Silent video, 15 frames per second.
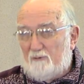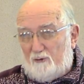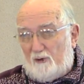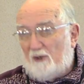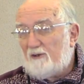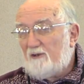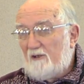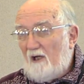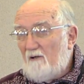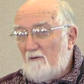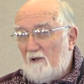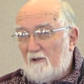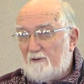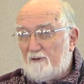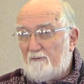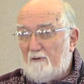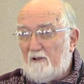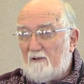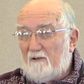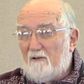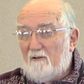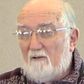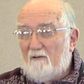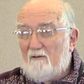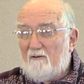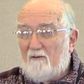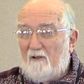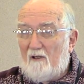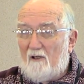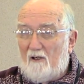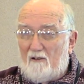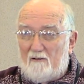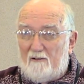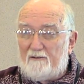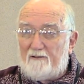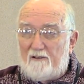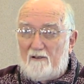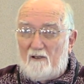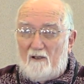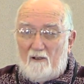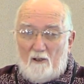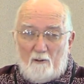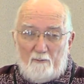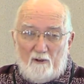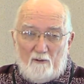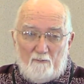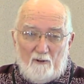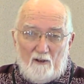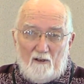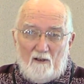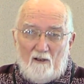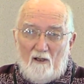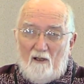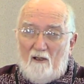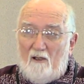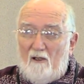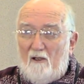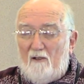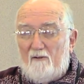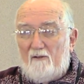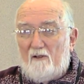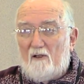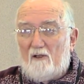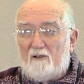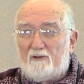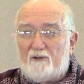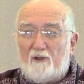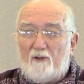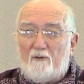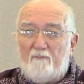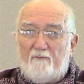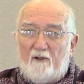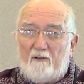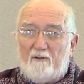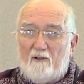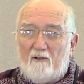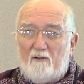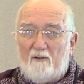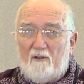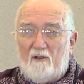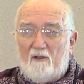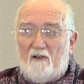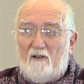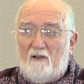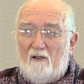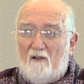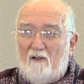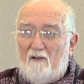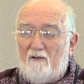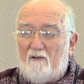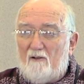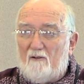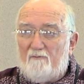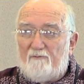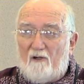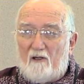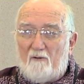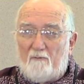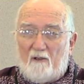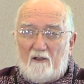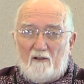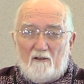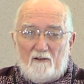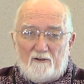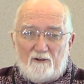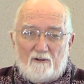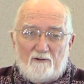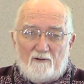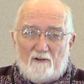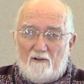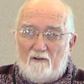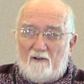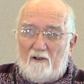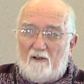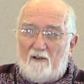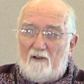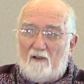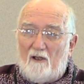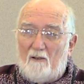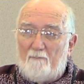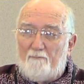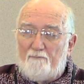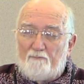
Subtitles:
just down our street that are listed on Airbnb that are circumventing the fire regulations and the